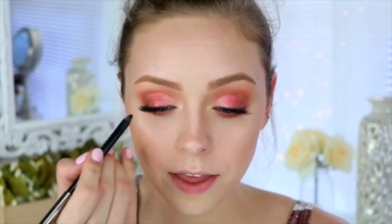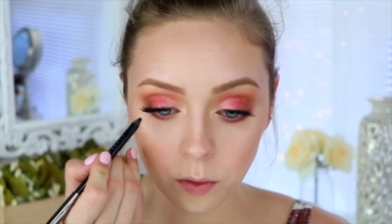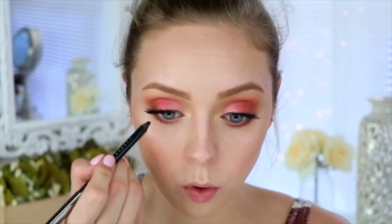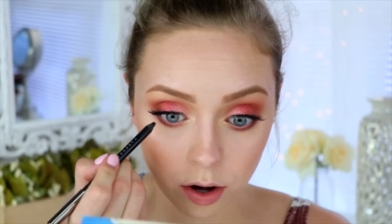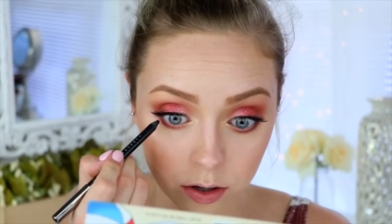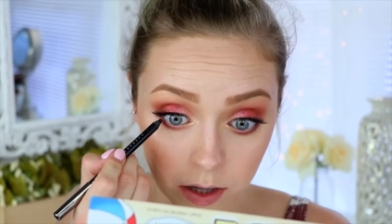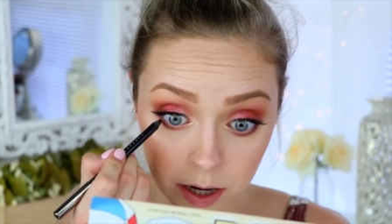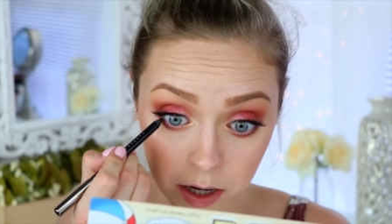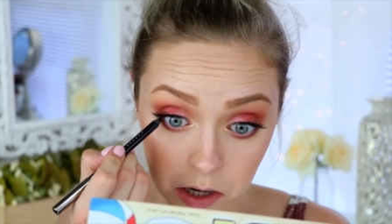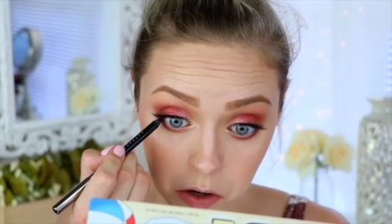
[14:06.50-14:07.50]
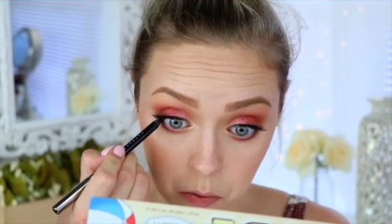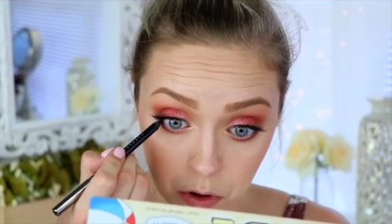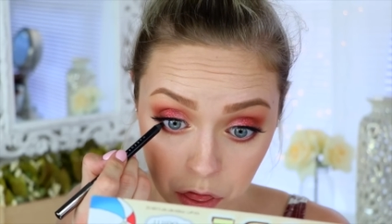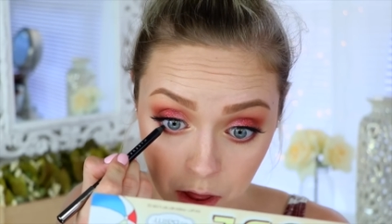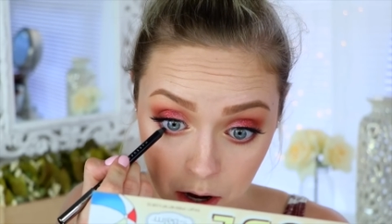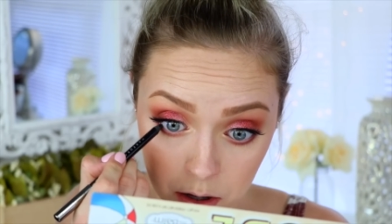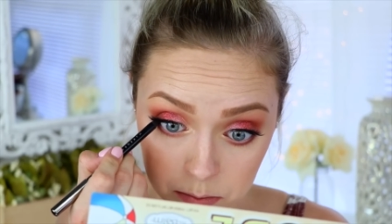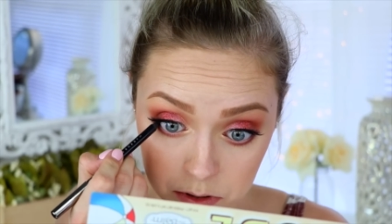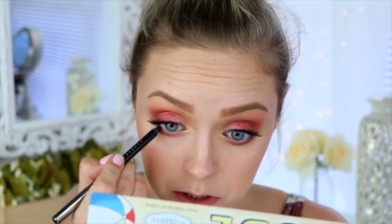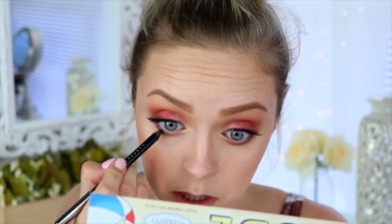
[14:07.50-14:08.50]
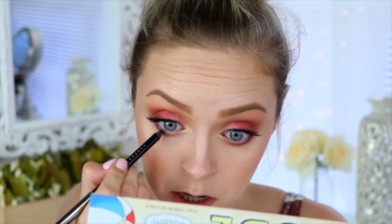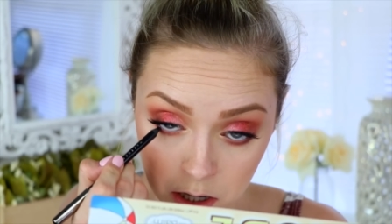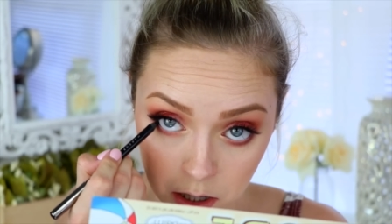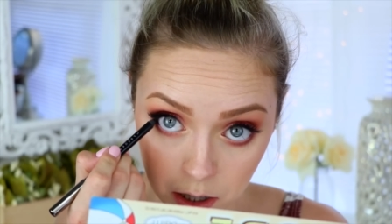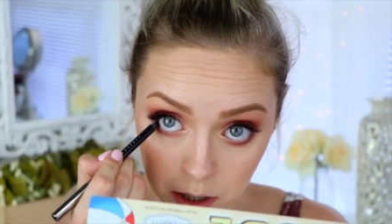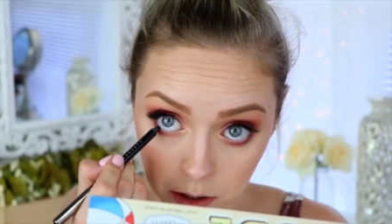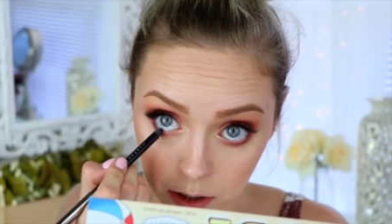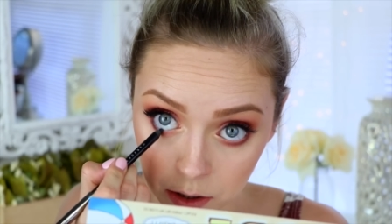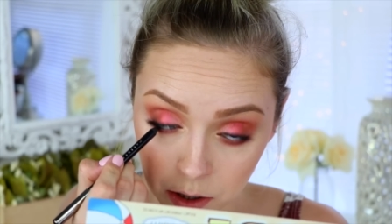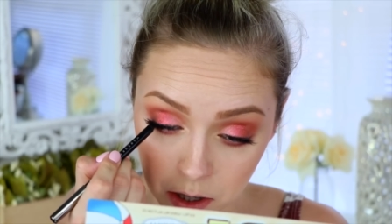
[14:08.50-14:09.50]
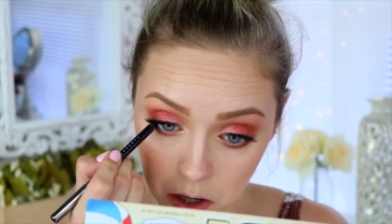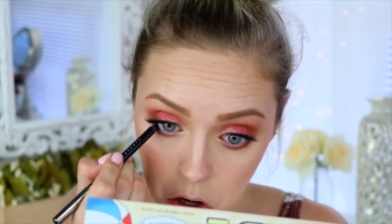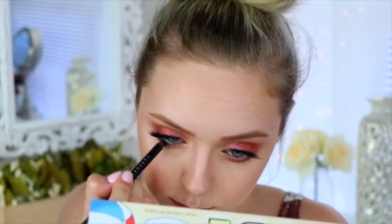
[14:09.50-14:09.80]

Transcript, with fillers: And then waterlining with that Obsidian eyeliner.